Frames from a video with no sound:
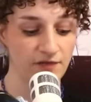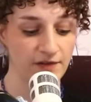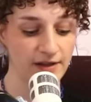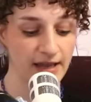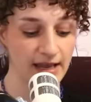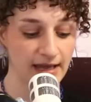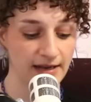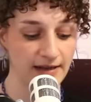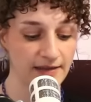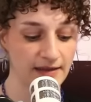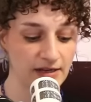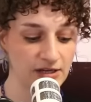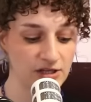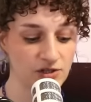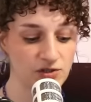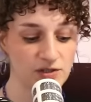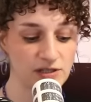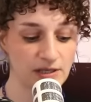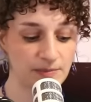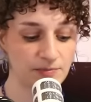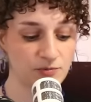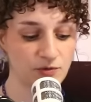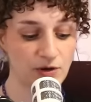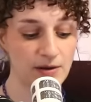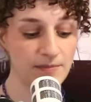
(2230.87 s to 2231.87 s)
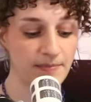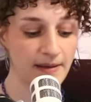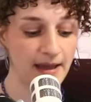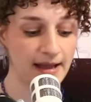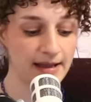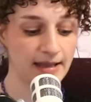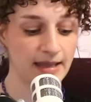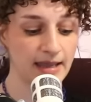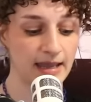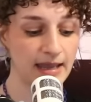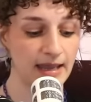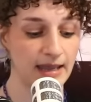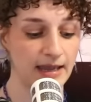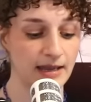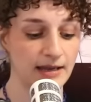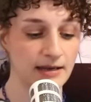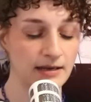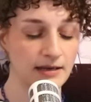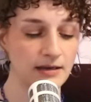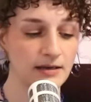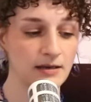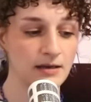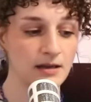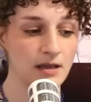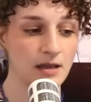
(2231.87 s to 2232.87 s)
again and then you slipped right back
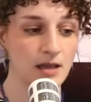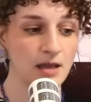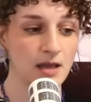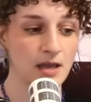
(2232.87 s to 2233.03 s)
in